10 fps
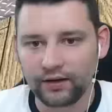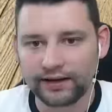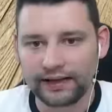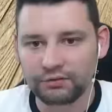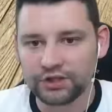Look,
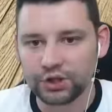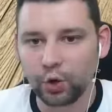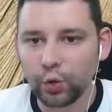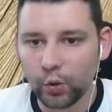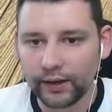it was
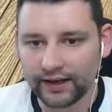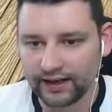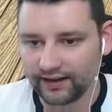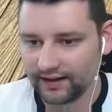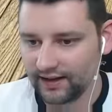so
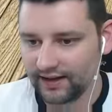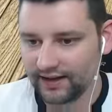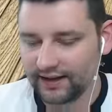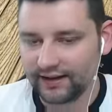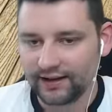quick.
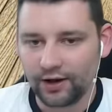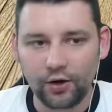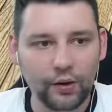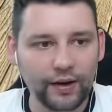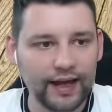
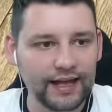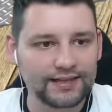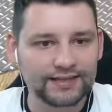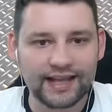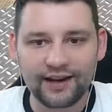Little
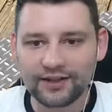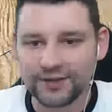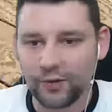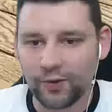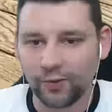heads. They look
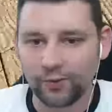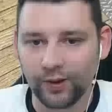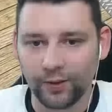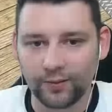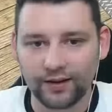so cool
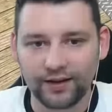though.